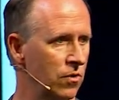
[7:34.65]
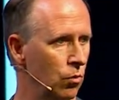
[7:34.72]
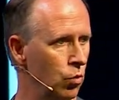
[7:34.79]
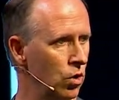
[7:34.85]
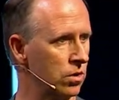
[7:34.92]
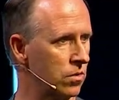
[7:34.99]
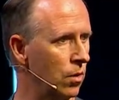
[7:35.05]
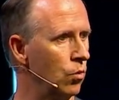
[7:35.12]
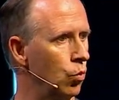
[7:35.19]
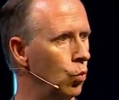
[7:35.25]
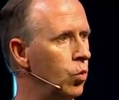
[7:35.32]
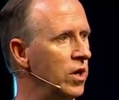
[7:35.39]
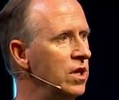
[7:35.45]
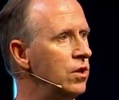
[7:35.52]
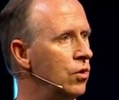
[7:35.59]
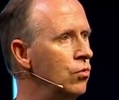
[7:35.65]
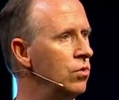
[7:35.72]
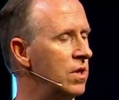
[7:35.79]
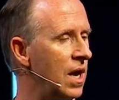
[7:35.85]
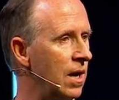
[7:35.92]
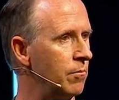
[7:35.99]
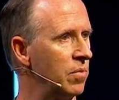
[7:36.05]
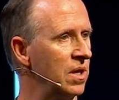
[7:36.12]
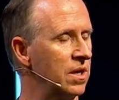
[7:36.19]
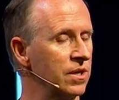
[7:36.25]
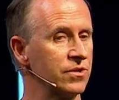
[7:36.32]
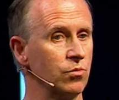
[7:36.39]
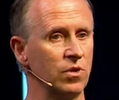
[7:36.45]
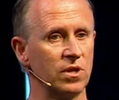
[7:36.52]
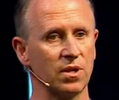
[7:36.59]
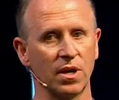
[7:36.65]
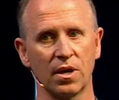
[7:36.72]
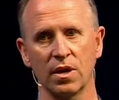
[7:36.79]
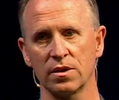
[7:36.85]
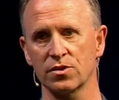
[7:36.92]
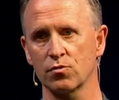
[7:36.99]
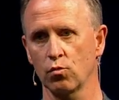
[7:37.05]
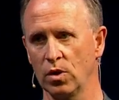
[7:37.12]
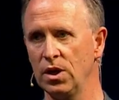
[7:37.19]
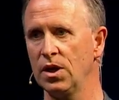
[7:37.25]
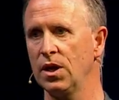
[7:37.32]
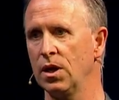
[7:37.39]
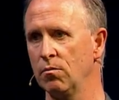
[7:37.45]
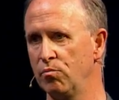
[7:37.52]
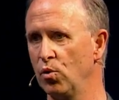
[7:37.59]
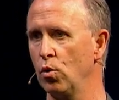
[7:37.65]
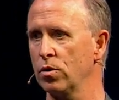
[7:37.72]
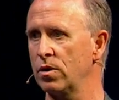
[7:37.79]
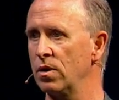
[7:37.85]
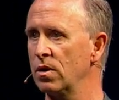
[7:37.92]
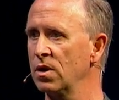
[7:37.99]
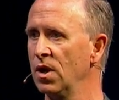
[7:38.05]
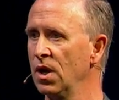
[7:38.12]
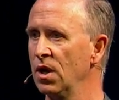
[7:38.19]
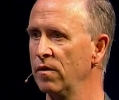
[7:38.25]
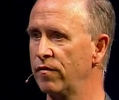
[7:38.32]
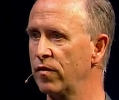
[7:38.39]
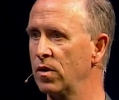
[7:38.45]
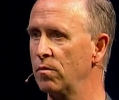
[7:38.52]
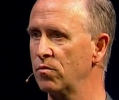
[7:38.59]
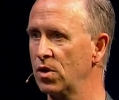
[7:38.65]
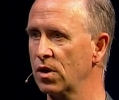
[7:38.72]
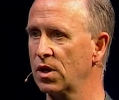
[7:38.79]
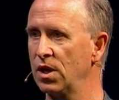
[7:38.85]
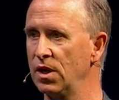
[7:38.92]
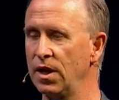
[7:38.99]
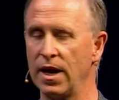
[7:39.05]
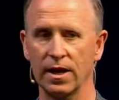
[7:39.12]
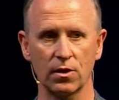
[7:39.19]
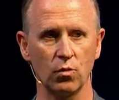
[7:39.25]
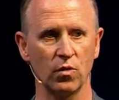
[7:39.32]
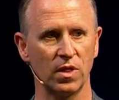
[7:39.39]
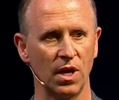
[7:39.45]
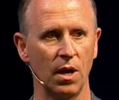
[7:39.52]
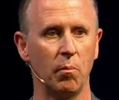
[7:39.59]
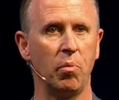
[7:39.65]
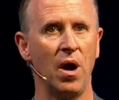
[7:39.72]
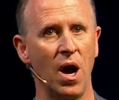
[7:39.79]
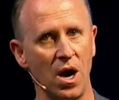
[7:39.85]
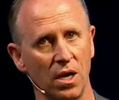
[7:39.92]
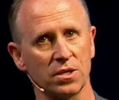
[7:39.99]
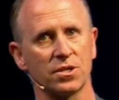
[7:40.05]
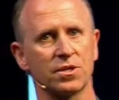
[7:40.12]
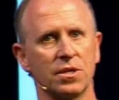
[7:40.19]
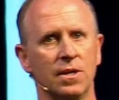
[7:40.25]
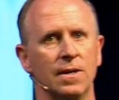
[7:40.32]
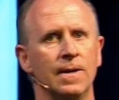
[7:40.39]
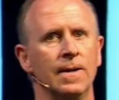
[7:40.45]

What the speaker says: the world. We do that because we think it's really important for them to connect with their past.